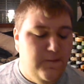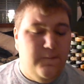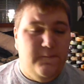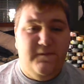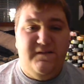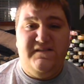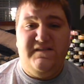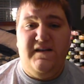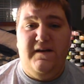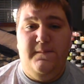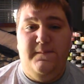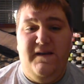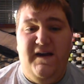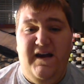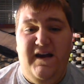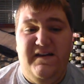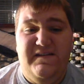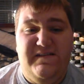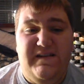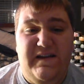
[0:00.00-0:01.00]
What's up,
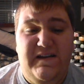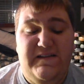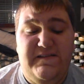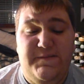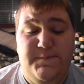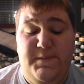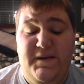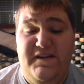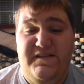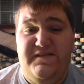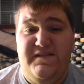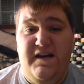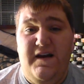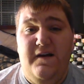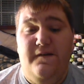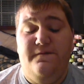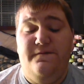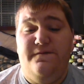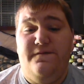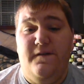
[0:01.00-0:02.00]
guys? It's Big
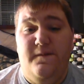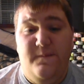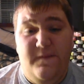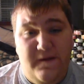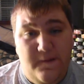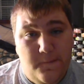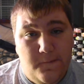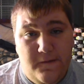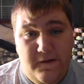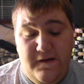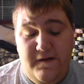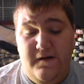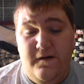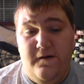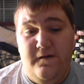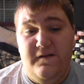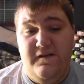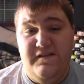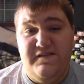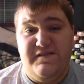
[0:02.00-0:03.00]
Jeff from the one and
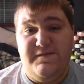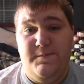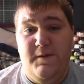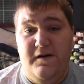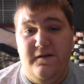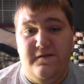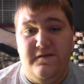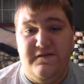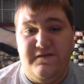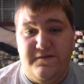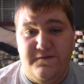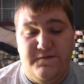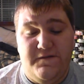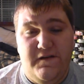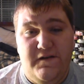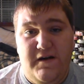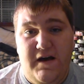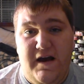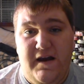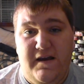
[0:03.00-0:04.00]
only
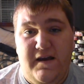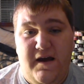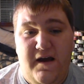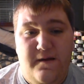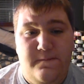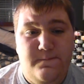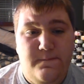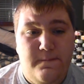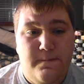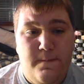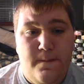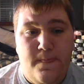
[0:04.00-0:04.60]
smokelessreview.com.